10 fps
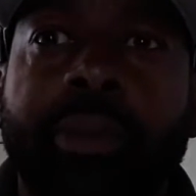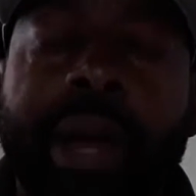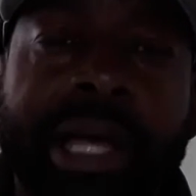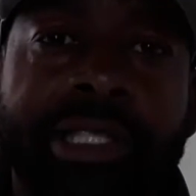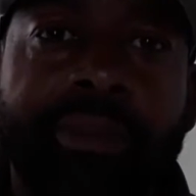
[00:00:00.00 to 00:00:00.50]
a
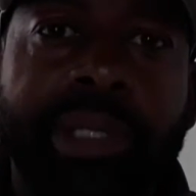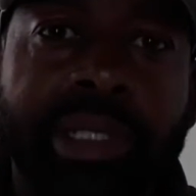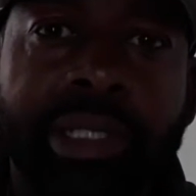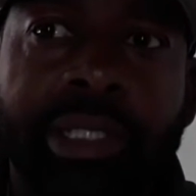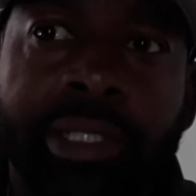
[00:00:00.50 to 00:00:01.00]

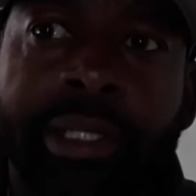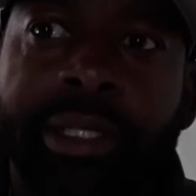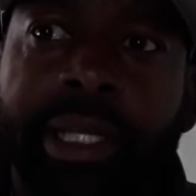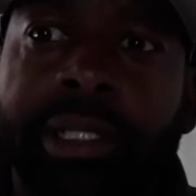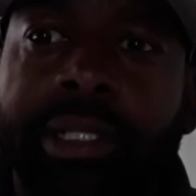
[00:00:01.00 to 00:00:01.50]
possibility
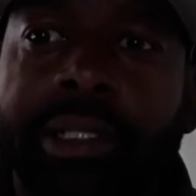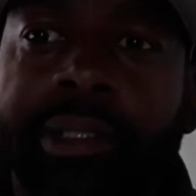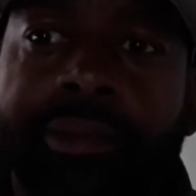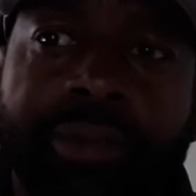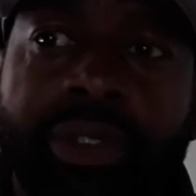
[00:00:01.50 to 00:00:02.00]
that it could
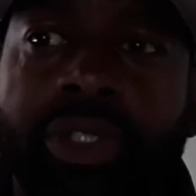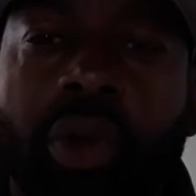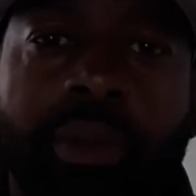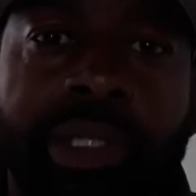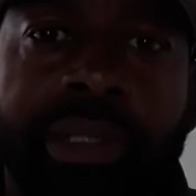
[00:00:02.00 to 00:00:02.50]
have
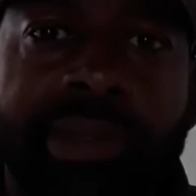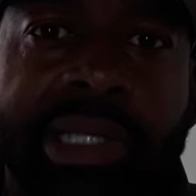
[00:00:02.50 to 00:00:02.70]
showed me some